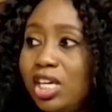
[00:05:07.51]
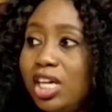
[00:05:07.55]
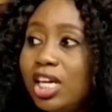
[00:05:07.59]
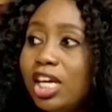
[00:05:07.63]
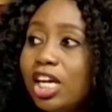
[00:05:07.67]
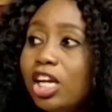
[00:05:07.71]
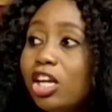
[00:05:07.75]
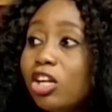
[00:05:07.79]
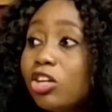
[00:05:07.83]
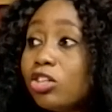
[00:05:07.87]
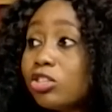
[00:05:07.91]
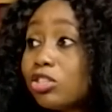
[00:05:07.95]

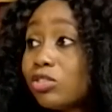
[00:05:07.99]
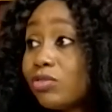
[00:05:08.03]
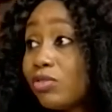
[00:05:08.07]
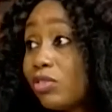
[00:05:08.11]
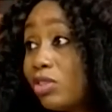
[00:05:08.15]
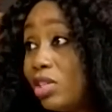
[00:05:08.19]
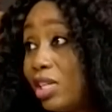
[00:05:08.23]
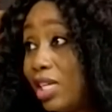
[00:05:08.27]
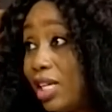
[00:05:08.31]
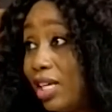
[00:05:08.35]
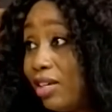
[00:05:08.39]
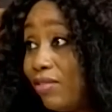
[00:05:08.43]
a lot of
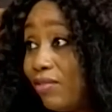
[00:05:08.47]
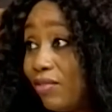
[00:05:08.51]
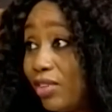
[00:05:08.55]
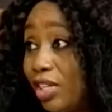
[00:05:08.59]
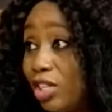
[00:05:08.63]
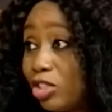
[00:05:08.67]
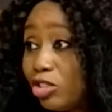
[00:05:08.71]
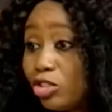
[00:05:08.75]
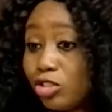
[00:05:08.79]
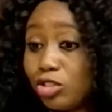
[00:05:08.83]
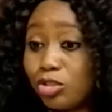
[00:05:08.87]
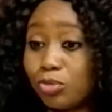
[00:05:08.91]
online
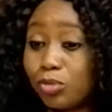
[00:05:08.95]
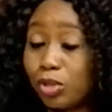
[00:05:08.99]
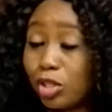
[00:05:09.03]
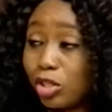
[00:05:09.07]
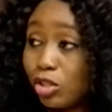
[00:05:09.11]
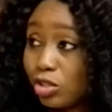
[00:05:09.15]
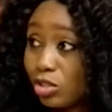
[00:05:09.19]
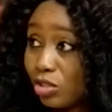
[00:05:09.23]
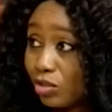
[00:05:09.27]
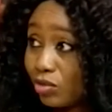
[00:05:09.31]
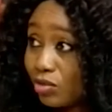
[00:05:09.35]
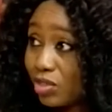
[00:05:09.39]
vendors
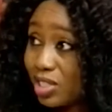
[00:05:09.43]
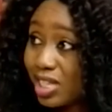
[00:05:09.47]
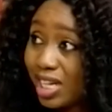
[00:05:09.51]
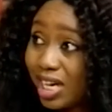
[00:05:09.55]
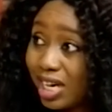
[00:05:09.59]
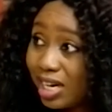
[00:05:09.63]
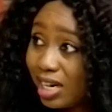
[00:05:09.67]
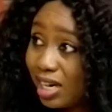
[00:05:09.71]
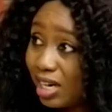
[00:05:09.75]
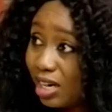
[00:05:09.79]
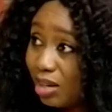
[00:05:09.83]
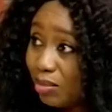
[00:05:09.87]
because of
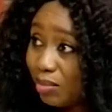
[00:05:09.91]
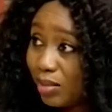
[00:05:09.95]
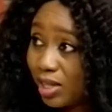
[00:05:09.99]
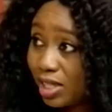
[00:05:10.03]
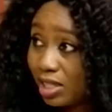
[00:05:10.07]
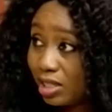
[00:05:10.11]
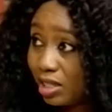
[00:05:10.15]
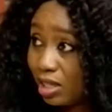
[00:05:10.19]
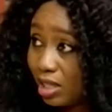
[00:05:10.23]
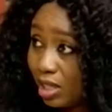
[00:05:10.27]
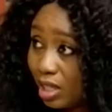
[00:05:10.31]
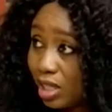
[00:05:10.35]
scam
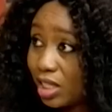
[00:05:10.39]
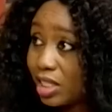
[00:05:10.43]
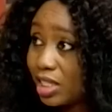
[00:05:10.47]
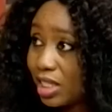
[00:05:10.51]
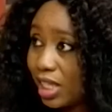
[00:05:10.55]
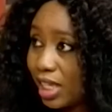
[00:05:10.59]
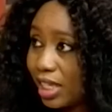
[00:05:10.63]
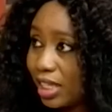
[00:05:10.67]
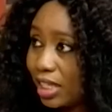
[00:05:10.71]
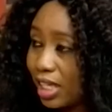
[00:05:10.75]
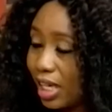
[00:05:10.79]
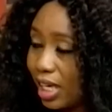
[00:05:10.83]
and things
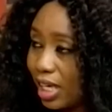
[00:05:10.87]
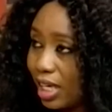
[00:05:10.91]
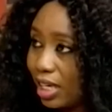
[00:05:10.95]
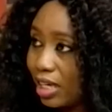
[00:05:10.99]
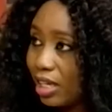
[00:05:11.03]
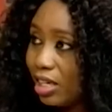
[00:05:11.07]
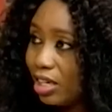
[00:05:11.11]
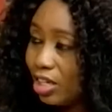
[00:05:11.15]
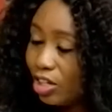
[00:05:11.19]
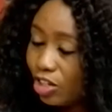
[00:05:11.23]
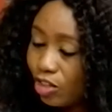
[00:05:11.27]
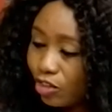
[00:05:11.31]
like that,
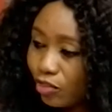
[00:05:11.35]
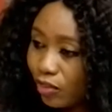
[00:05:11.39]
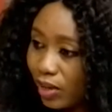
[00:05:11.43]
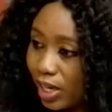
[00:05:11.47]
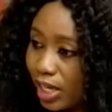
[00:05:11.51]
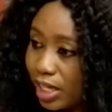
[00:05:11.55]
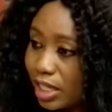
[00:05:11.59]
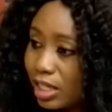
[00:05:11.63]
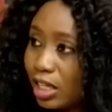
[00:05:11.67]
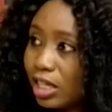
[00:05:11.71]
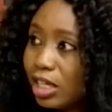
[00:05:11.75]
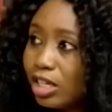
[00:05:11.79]

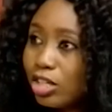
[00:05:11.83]
right?